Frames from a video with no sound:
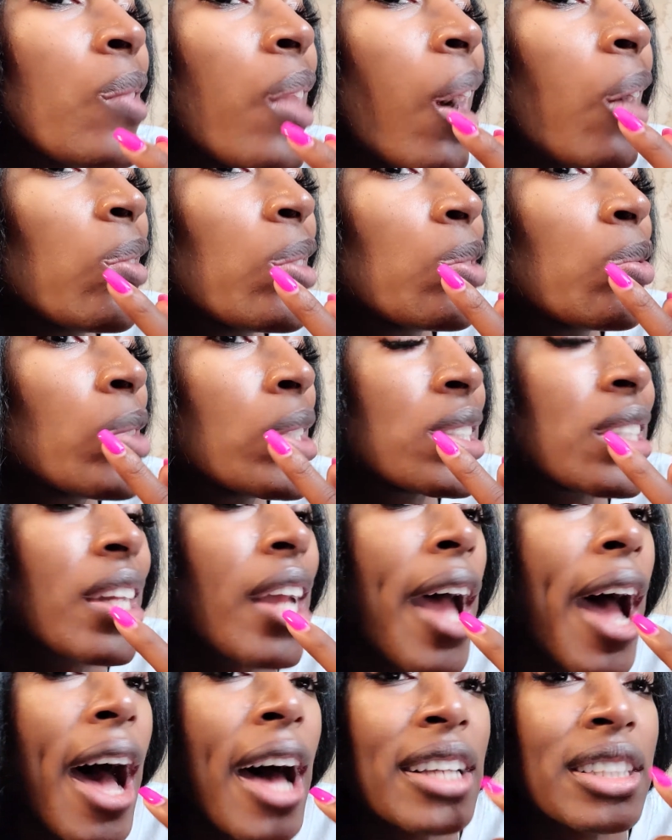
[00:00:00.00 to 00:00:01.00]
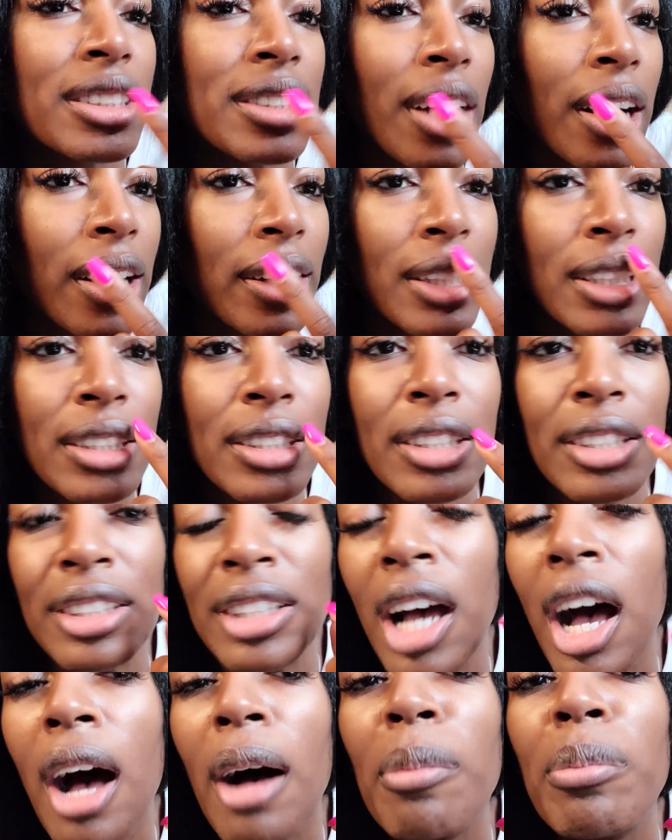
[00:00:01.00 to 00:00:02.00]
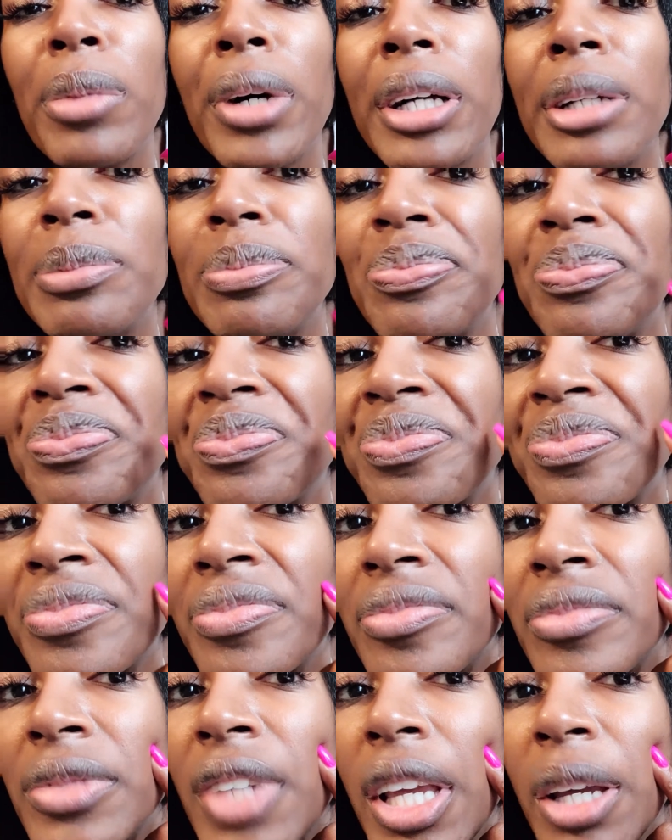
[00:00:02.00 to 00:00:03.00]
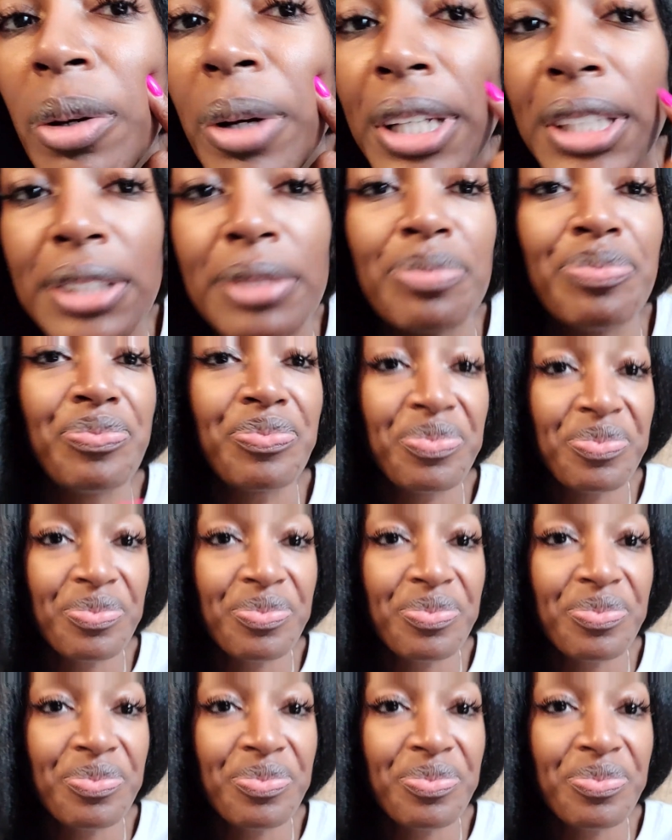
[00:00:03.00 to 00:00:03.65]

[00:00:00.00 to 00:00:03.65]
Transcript: that one wasn't as dark as the top. But anyways,